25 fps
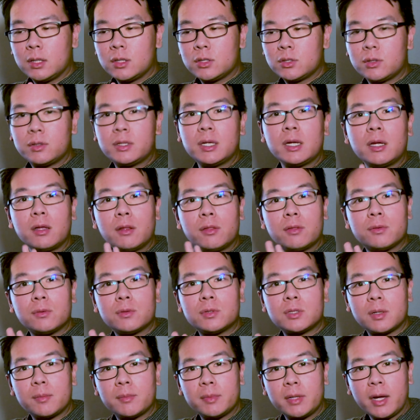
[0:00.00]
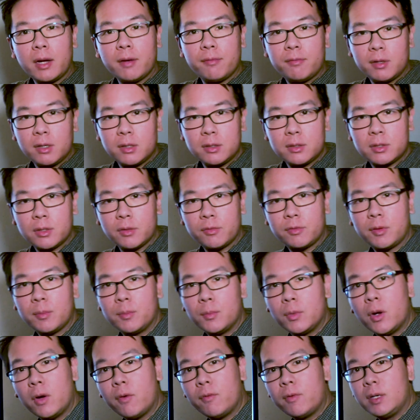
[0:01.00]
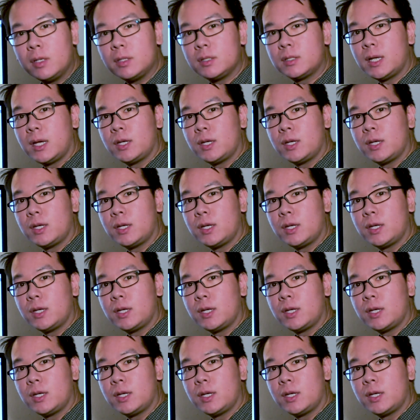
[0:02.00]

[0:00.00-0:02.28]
So digging through some of the evidence of the movies